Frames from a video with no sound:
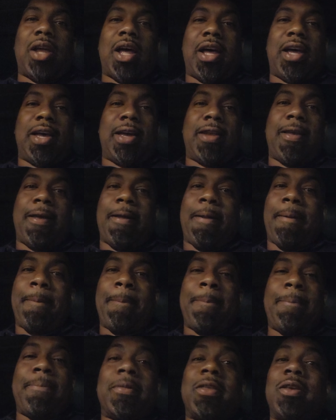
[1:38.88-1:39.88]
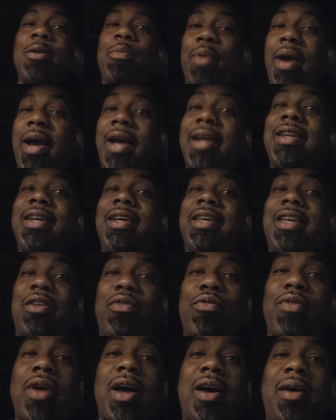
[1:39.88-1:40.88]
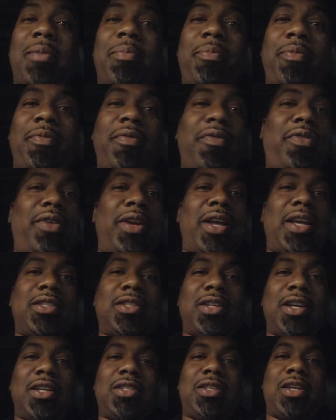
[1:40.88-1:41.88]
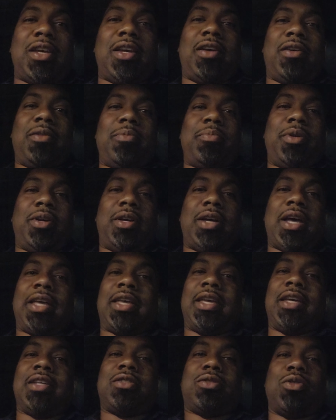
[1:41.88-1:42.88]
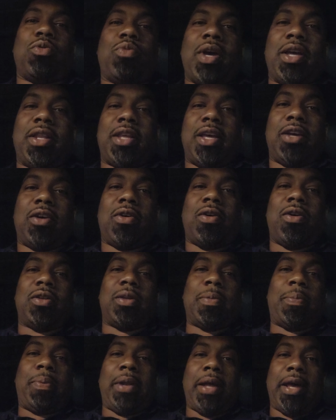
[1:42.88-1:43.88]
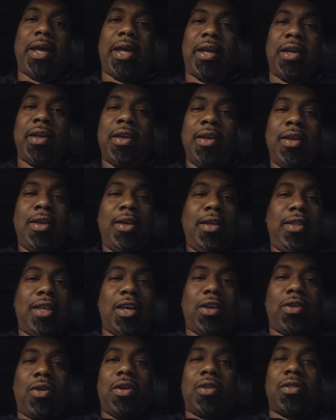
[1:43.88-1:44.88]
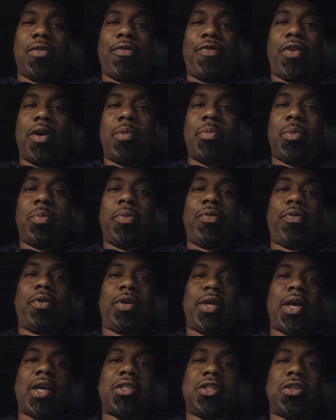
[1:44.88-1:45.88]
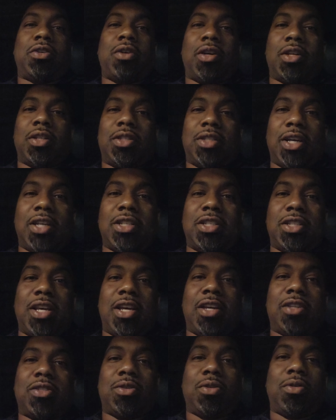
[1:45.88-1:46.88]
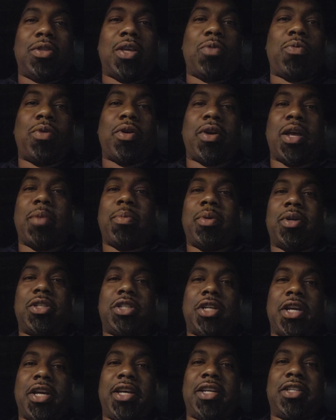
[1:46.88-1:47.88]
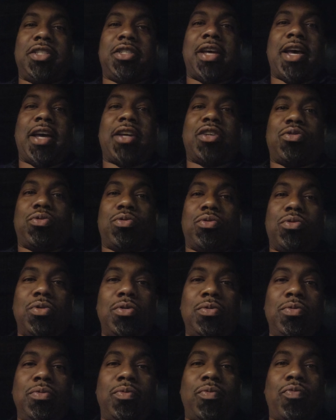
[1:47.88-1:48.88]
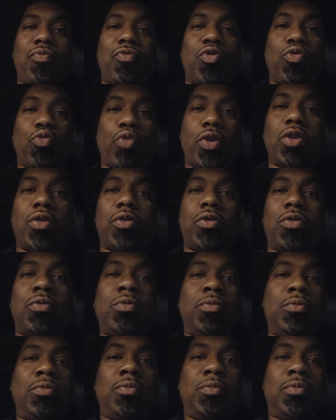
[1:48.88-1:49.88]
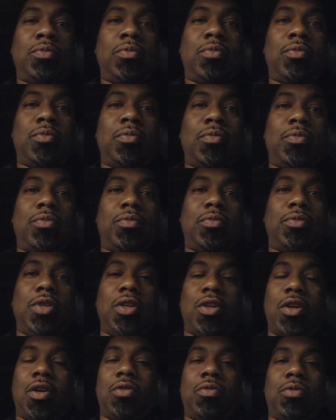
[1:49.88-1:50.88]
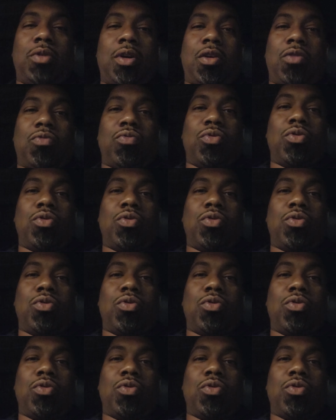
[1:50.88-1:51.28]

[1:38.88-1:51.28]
line. You probably did get robbed for that touchdown, but I guess the way they called the play, they called the fumble before they actually called a touchdown, so they weren't able to change the actual real, you know, a